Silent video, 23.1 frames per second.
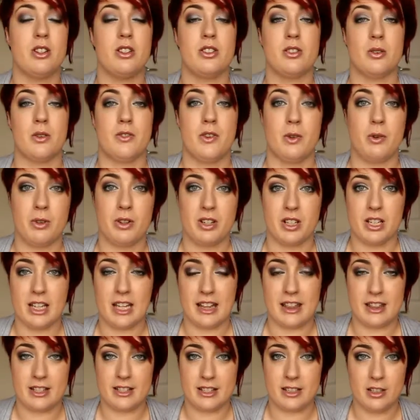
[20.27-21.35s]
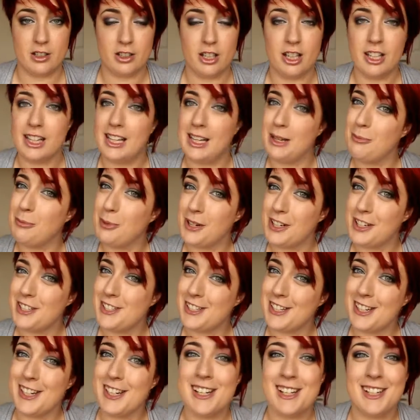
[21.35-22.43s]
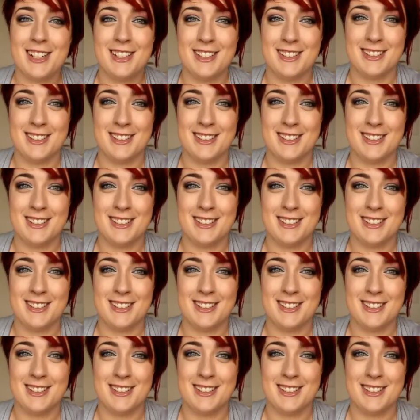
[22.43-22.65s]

so if you want to get this look, keep watching.